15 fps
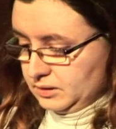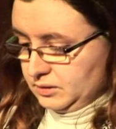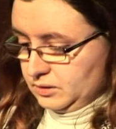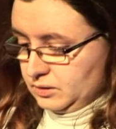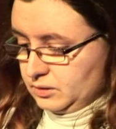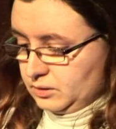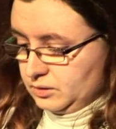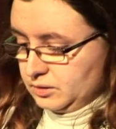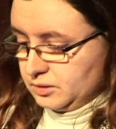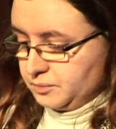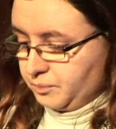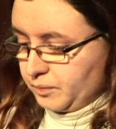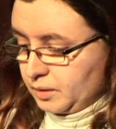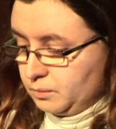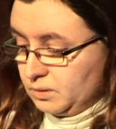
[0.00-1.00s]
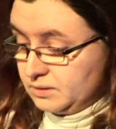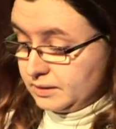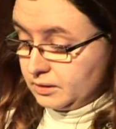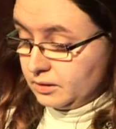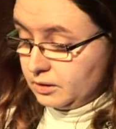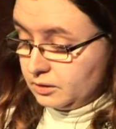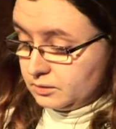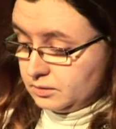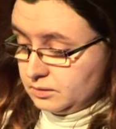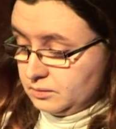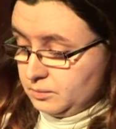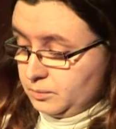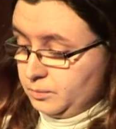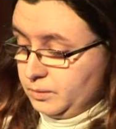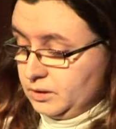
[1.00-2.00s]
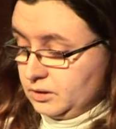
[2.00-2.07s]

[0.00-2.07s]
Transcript: discourse. We read a lot, we